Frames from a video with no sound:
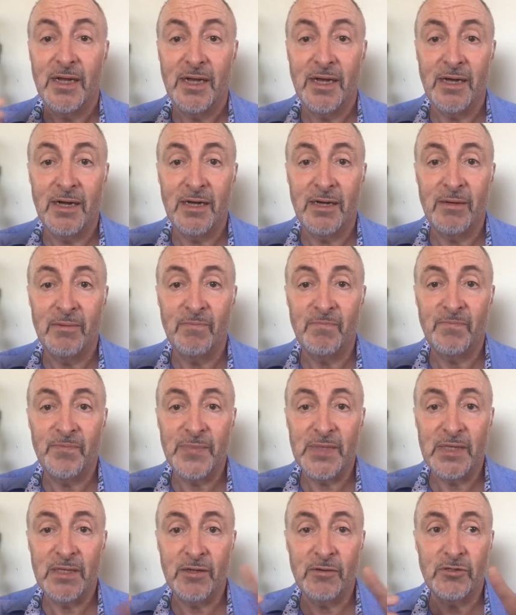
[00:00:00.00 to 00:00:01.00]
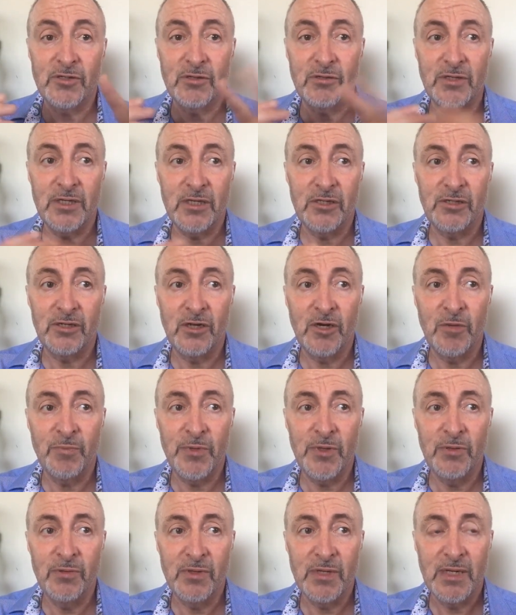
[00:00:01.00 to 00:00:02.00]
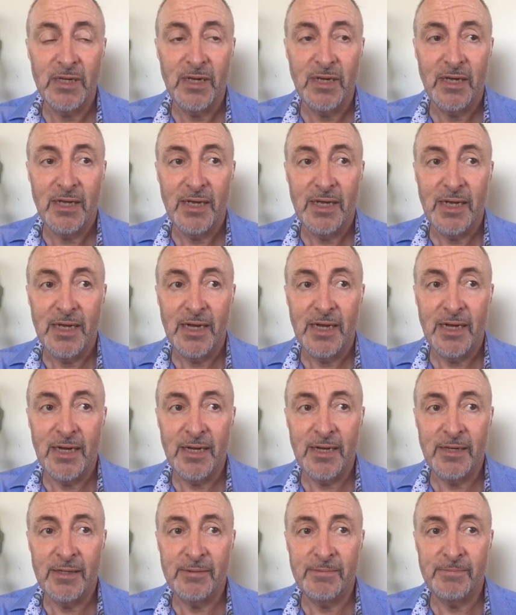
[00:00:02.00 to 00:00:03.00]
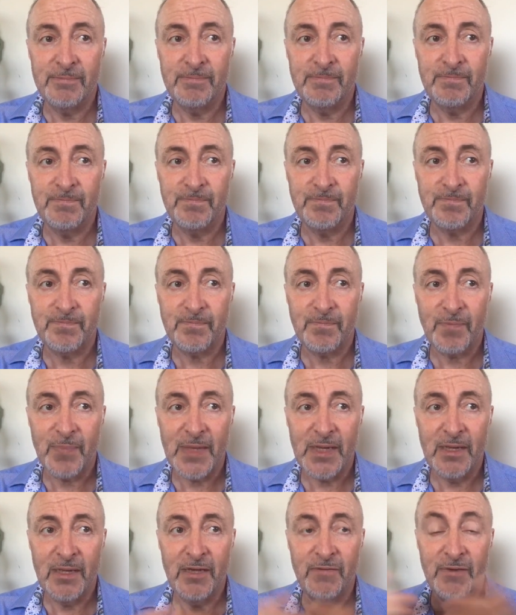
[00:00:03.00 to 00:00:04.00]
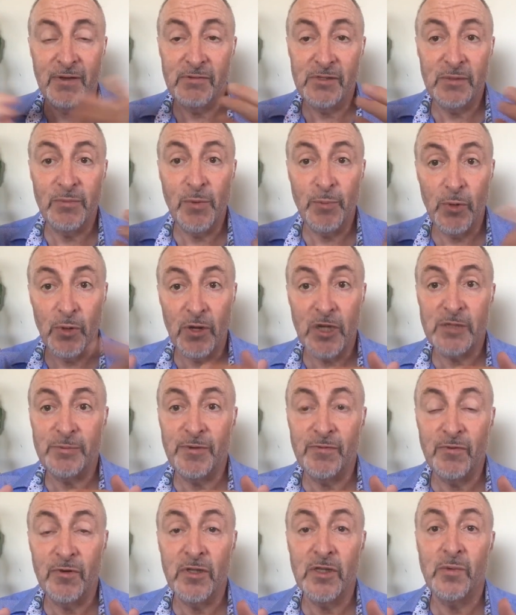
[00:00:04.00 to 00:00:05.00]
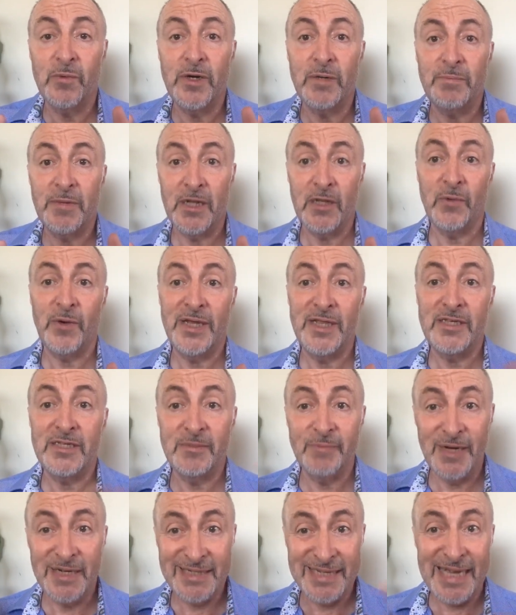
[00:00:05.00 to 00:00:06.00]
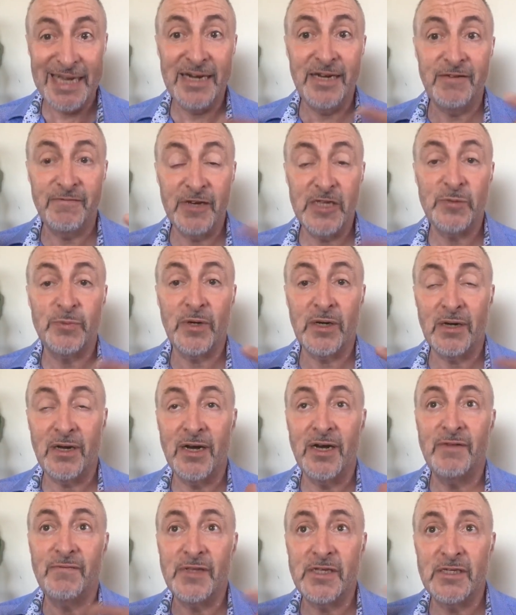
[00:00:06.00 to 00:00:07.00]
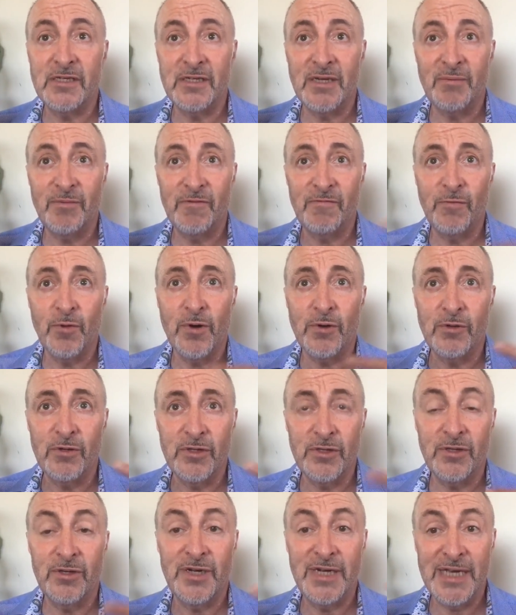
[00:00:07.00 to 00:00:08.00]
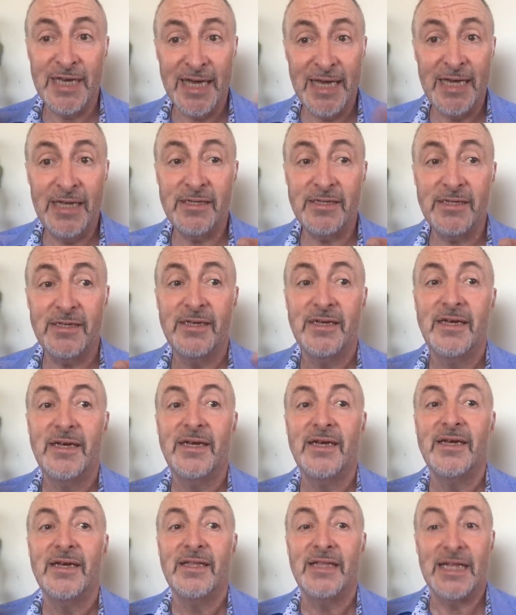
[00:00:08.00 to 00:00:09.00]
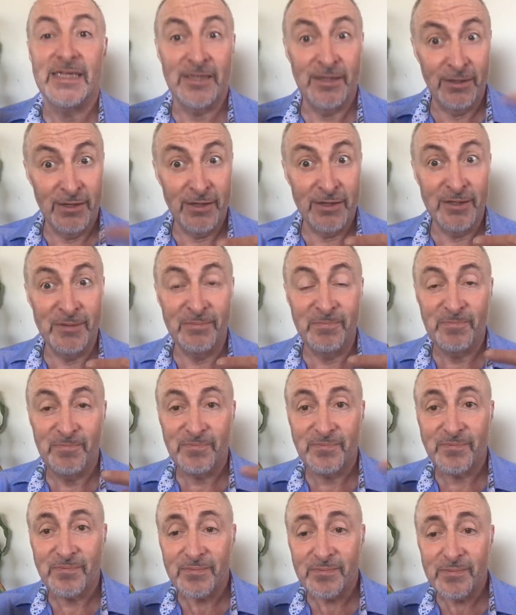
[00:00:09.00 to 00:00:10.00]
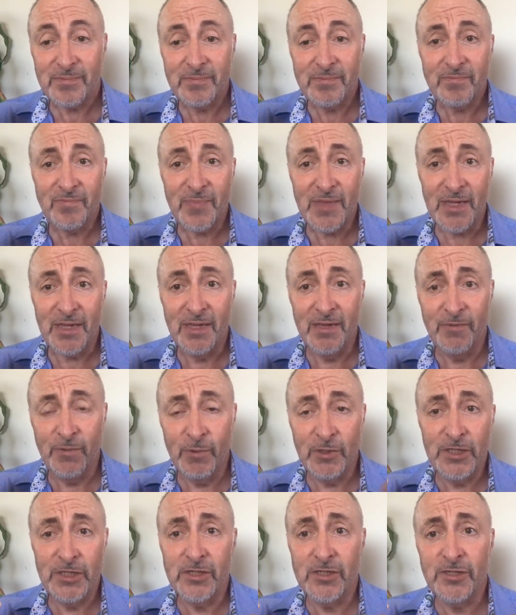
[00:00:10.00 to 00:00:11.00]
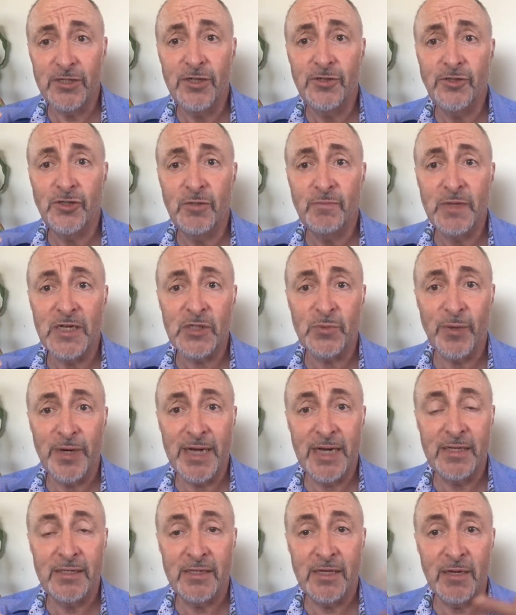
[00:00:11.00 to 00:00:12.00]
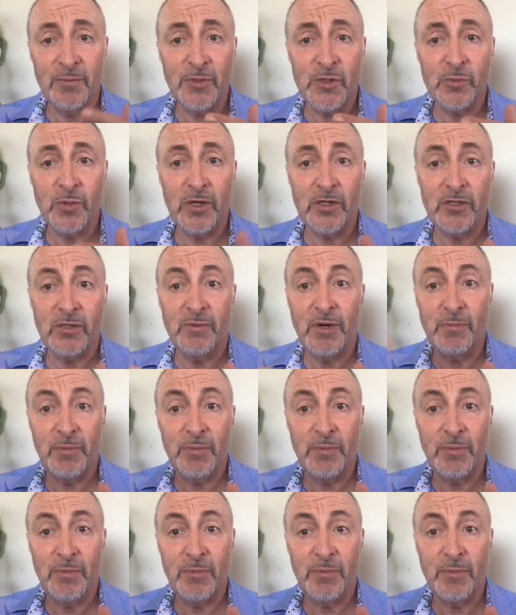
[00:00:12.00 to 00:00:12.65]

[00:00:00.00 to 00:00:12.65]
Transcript: Um, those two things should help you. Um, if you haven't seen my broadcast before, by the way, this is my daily Facebook Live. This is number four hundred thirty-eight. That's a lot of them. If you're watching this on YouTube, that's where it ends up, as well as on my